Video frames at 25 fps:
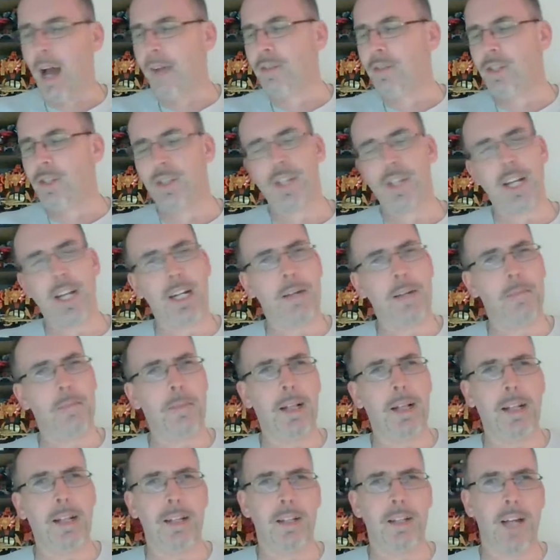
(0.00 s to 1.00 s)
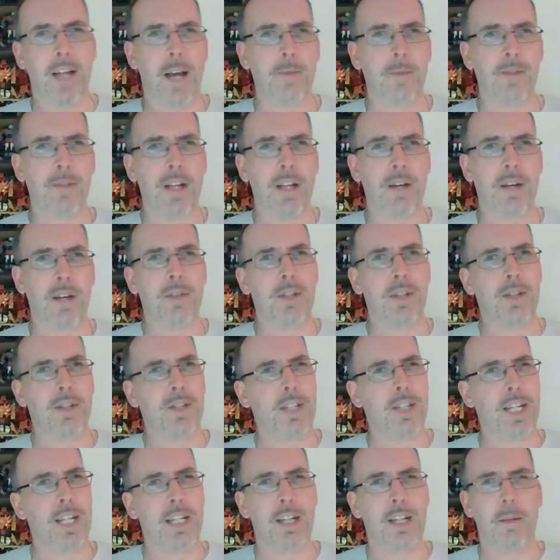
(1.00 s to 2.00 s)
I've said it a million times now. The
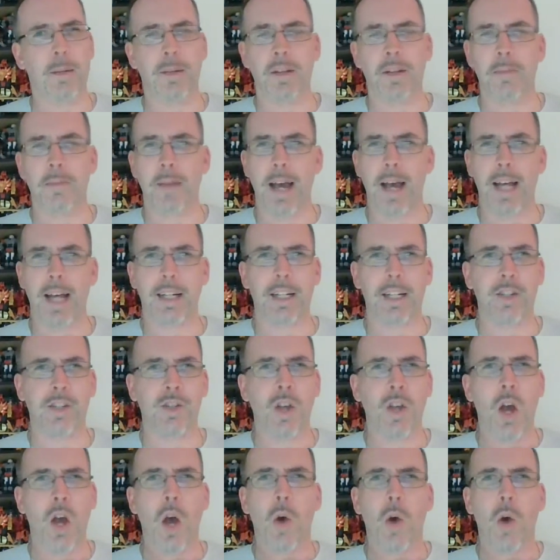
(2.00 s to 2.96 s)
CW Magnus